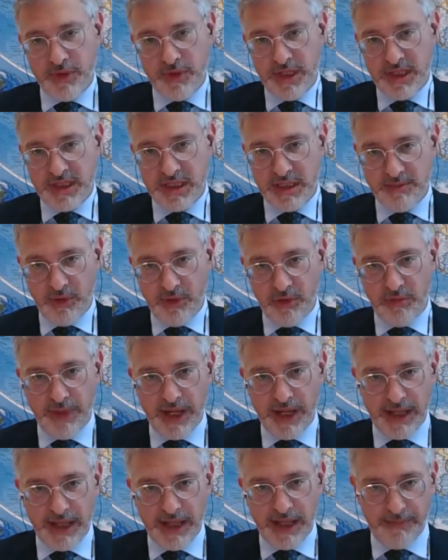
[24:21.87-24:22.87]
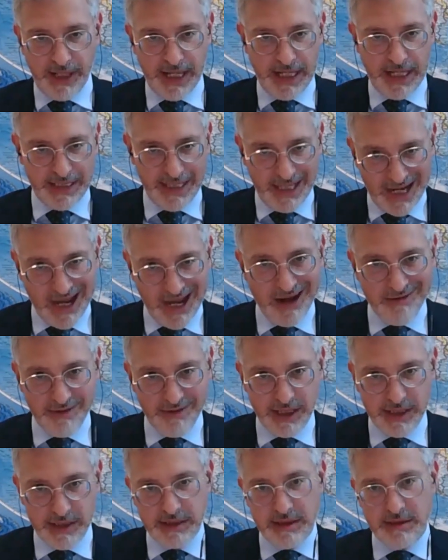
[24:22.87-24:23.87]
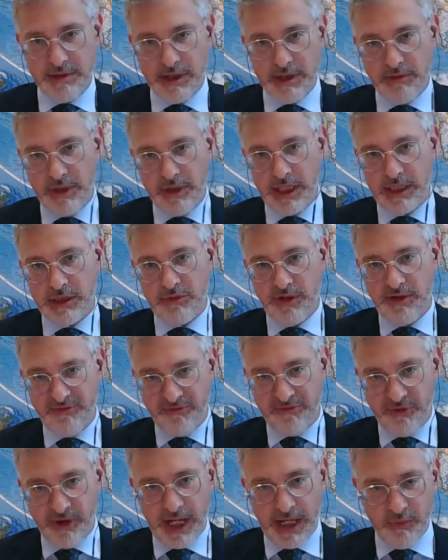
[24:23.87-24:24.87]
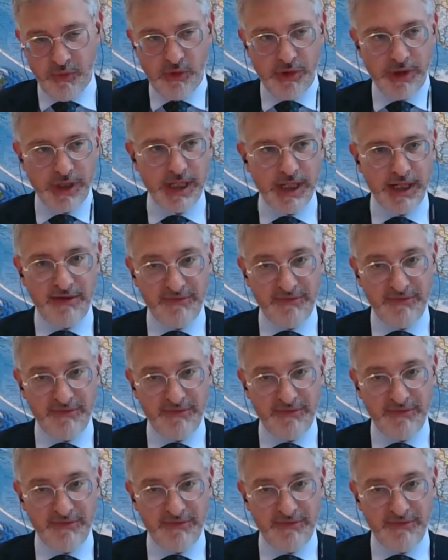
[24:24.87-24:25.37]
principle by applying the current regulatory framework,